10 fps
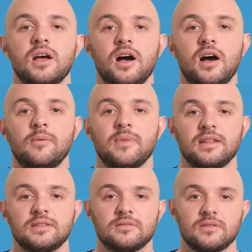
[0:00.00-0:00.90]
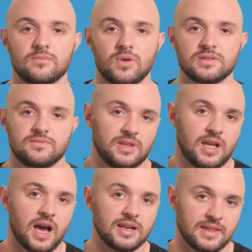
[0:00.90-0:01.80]
And what's really
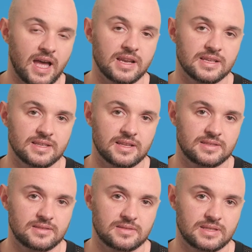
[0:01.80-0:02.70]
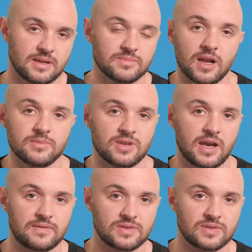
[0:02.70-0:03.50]
hard in that is that sometimes you have